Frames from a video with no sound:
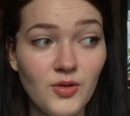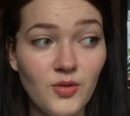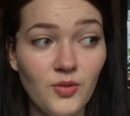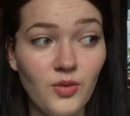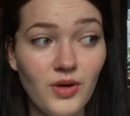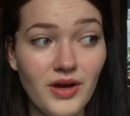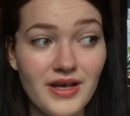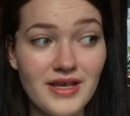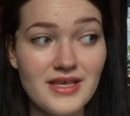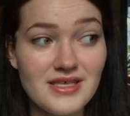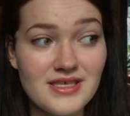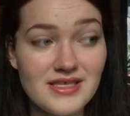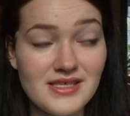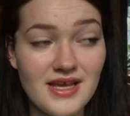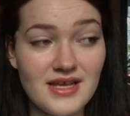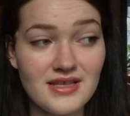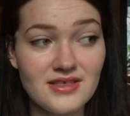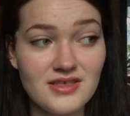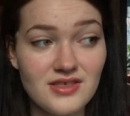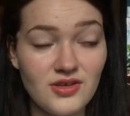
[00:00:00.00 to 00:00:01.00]
Why is
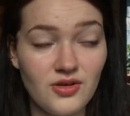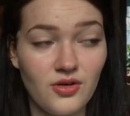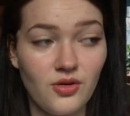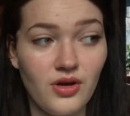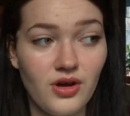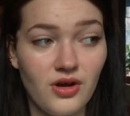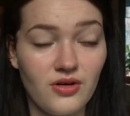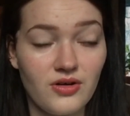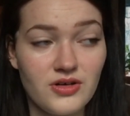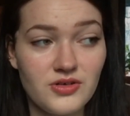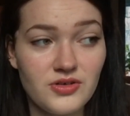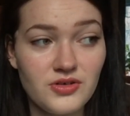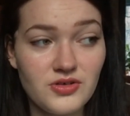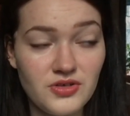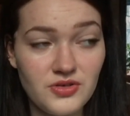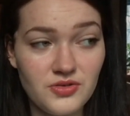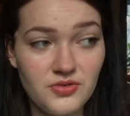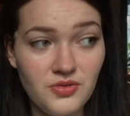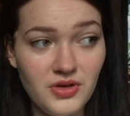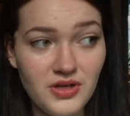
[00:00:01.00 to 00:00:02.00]
that so hard to
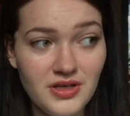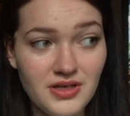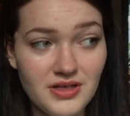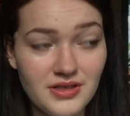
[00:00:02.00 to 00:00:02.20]
do?